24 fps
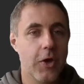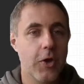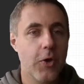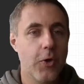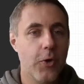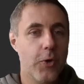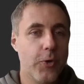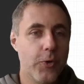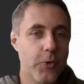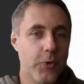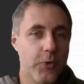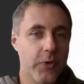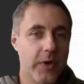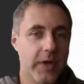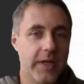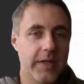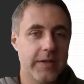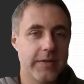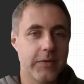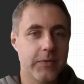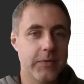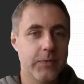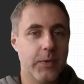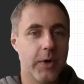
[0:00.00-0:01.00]
who
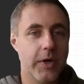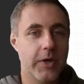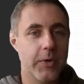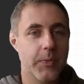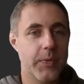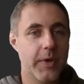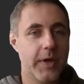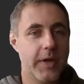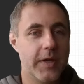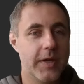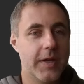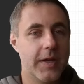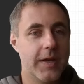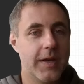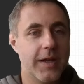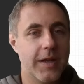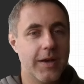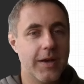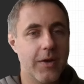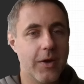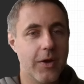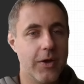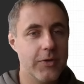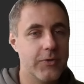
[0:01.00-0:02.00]
is of what opinion
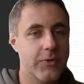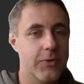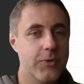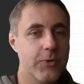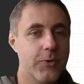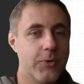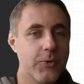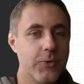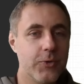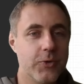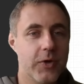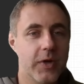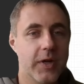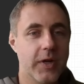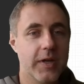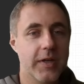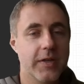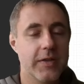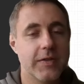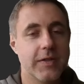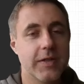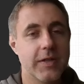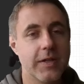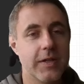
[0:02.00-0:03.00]
and also who
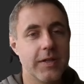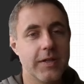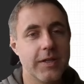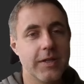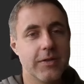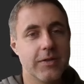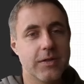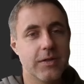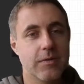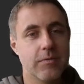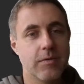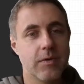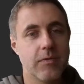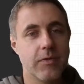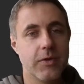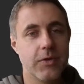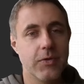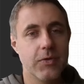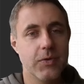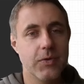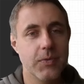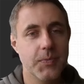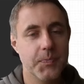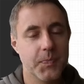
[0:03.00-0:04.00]
still needs to
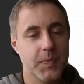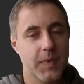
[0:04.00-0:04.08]
review